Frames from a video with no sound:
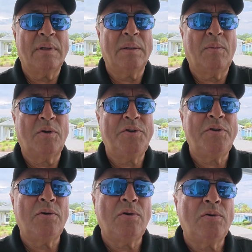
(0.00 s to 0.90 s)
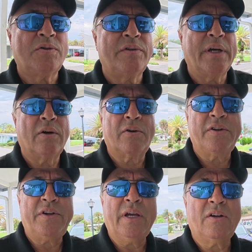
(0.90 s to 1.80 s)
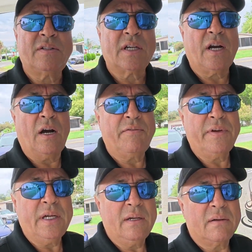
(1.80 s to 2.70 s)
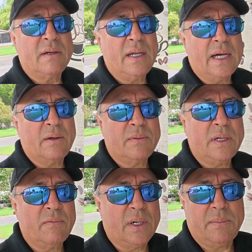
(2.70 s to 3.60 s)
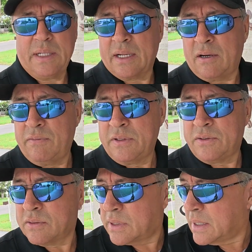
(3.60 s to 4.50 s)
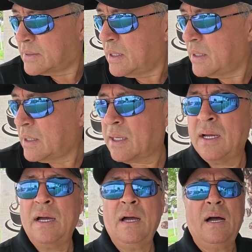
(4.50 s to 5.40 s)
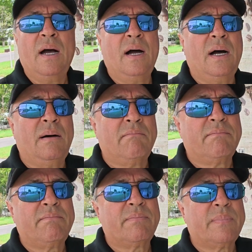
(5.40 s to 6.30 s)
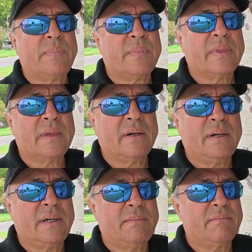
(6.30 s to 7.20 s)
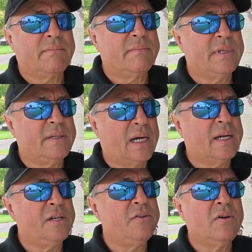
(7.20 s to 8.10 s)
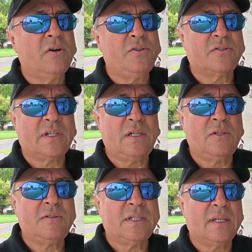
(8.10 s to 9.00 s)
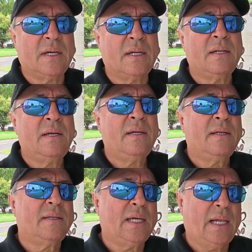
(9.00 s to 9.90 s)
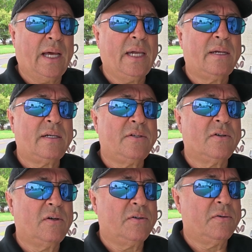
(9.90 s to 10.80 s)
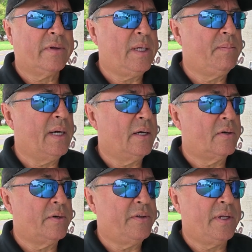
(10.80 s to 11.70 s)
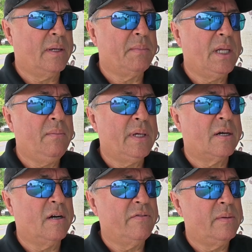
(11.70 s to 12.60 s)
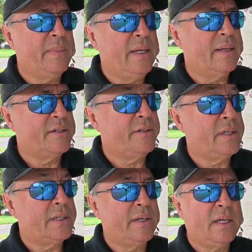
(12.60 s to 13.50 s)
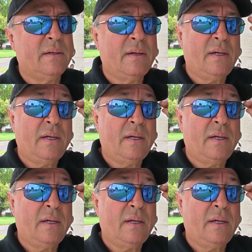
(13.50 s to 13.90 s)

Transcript: the more you lose the origin of the coffee, like whatever the coffee should taste like. The darker you go, you start losing that. The lighter you go, you keep that origin. And believe me, coffee, being a sherry,